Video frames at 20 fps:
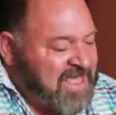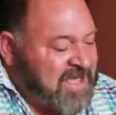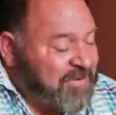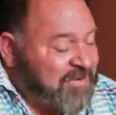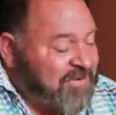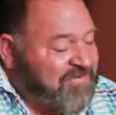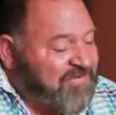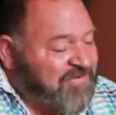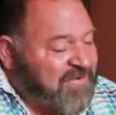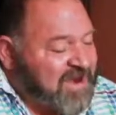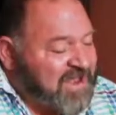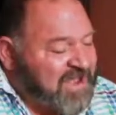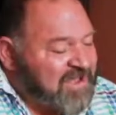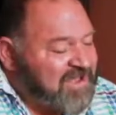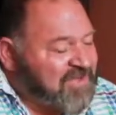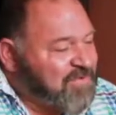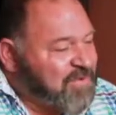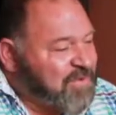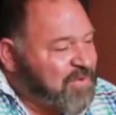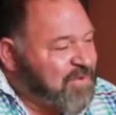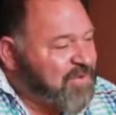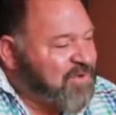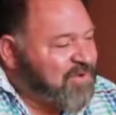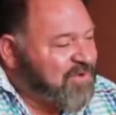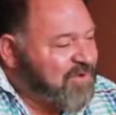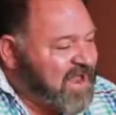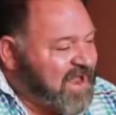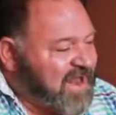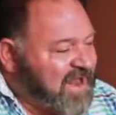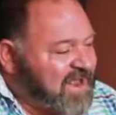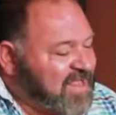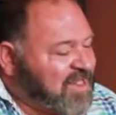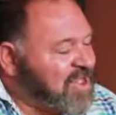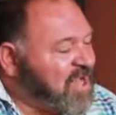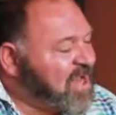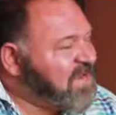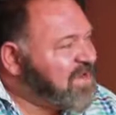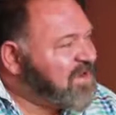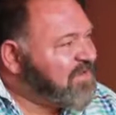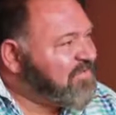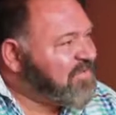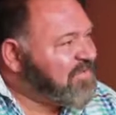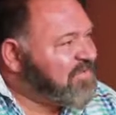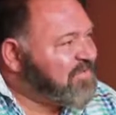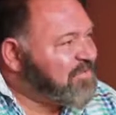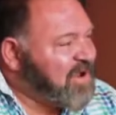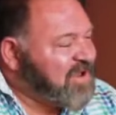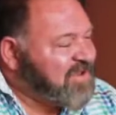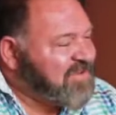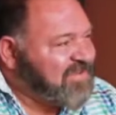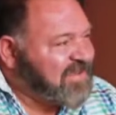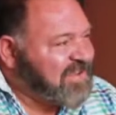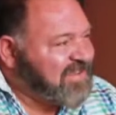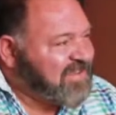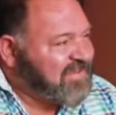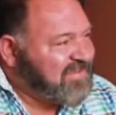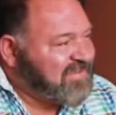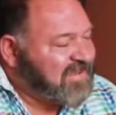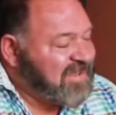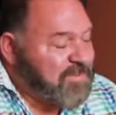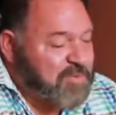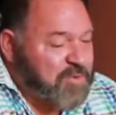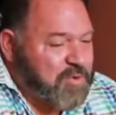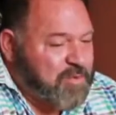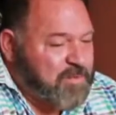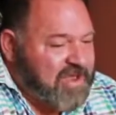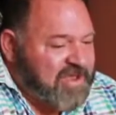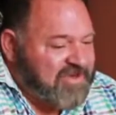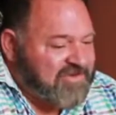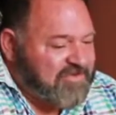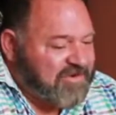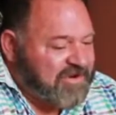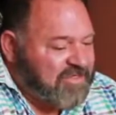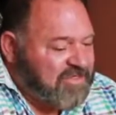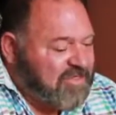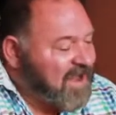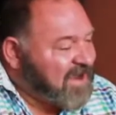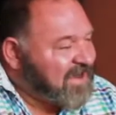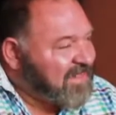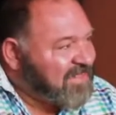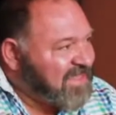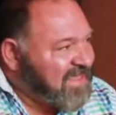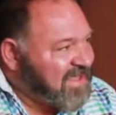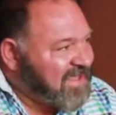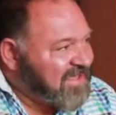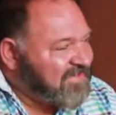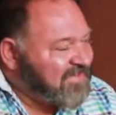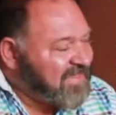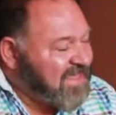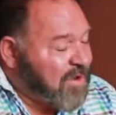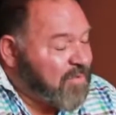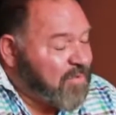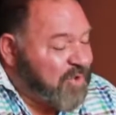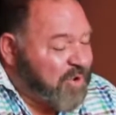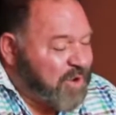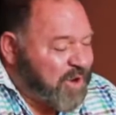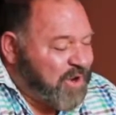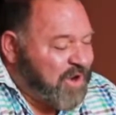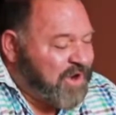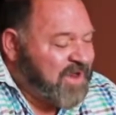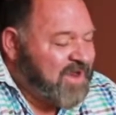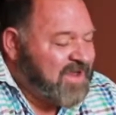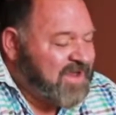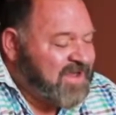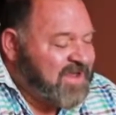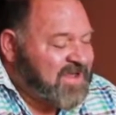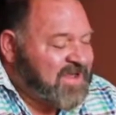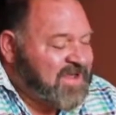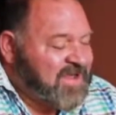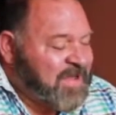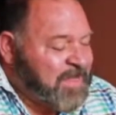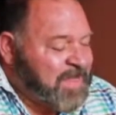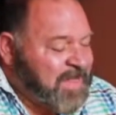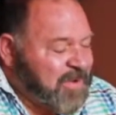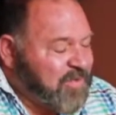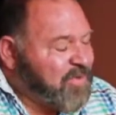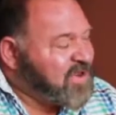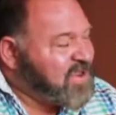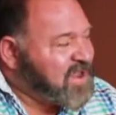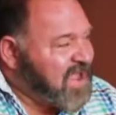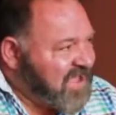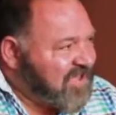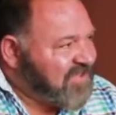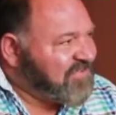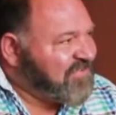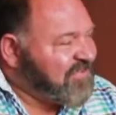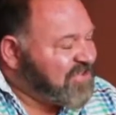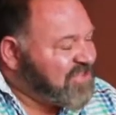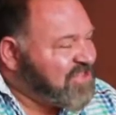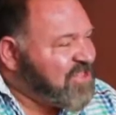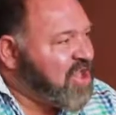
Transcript: It was funny because we were creating a lot of different spreadsheets and we were measuring a lot of things that were, they were nice to